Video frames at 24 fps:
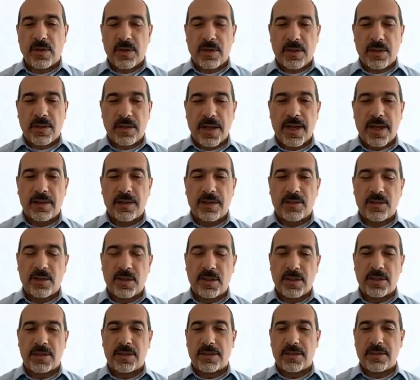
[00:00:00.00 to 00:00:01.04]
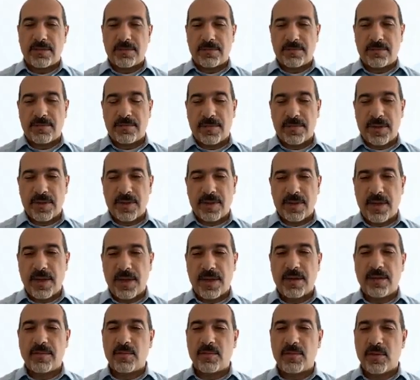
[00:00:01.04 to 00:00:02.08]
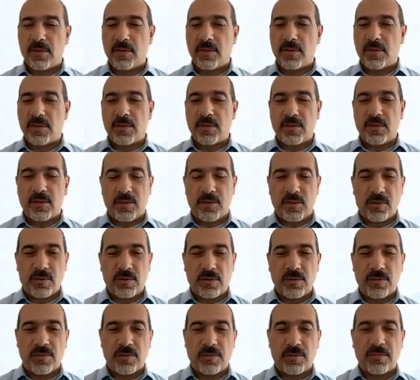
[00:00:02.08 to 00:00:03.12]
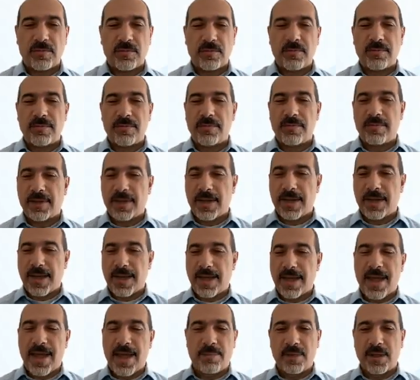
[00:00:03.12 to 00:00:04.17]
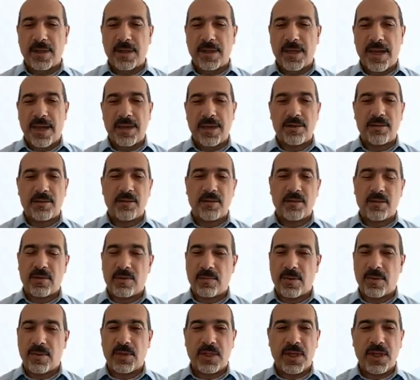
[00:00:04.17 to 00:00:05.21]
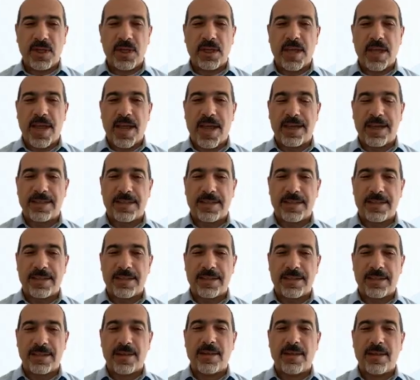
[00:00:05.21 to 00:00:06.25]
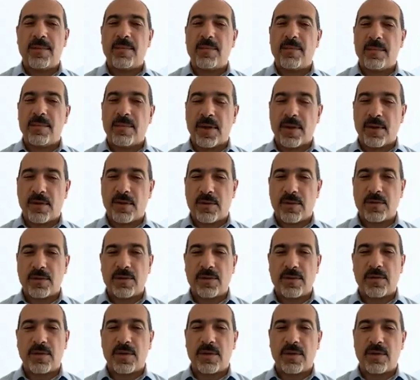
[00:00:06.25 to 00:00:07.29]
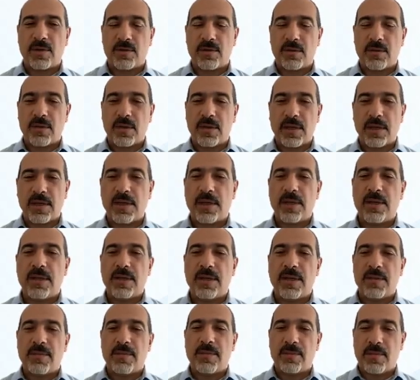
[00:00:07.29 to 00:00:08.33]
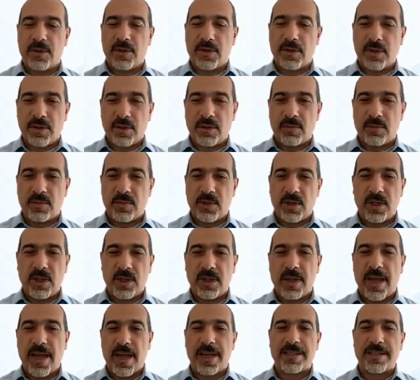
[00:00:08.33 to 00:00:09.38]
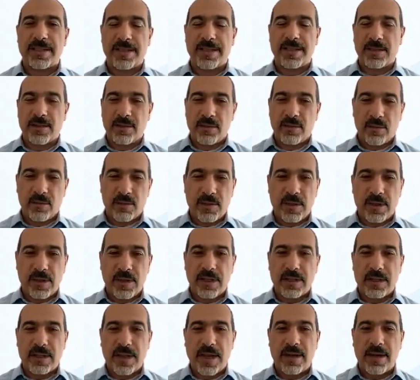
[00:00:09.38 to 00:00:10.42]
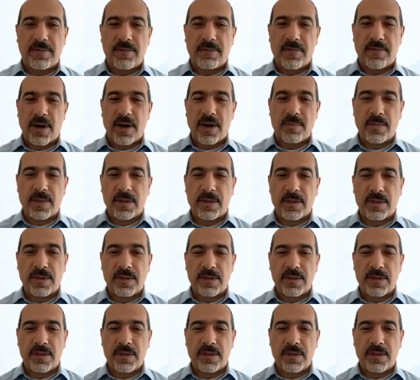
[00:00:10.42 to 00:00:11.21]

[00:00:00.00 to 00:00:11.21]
not just the user to application or machine access, but also controlling machine to machine access within that environment.